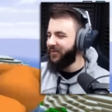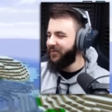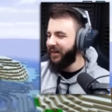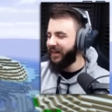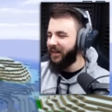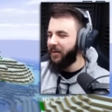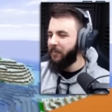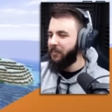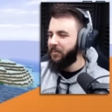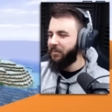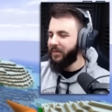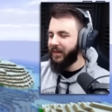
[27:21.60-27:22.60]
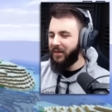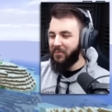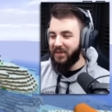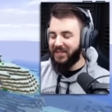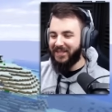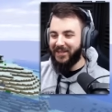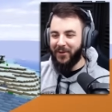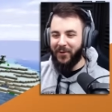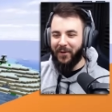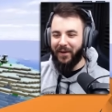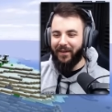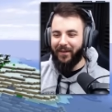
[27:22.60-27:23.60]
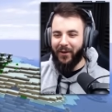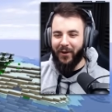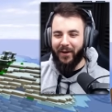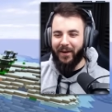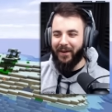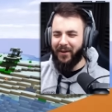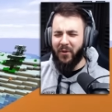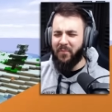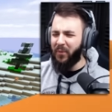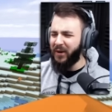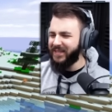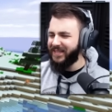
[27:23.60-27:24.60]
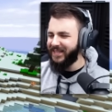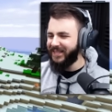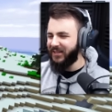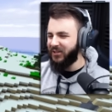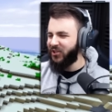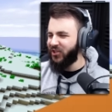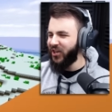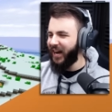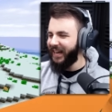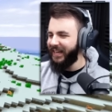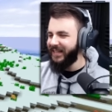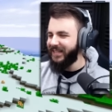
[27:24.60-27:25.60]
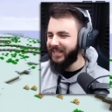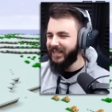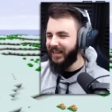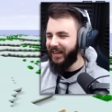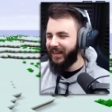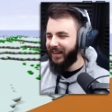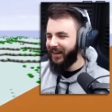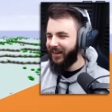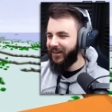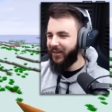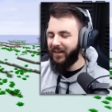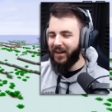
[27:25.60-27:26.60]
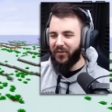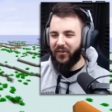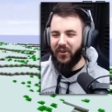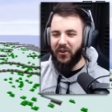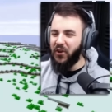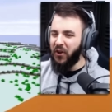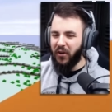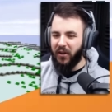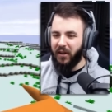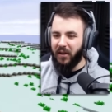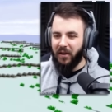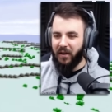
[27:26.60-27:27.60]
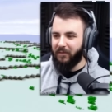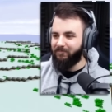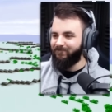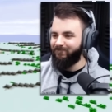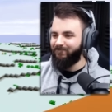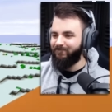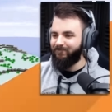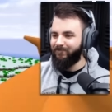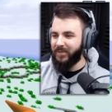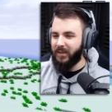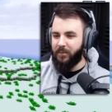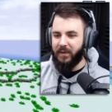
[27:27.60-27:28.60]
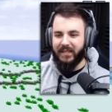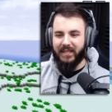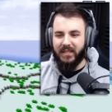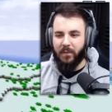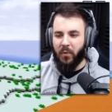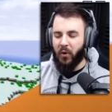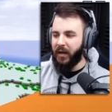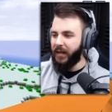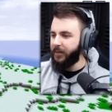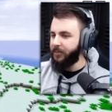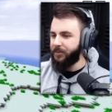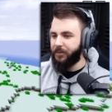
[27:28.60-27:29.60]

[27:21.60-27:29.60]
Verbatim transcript: of funny. But still, no no bosses, no shinies, no nothing new. Bit disappointing.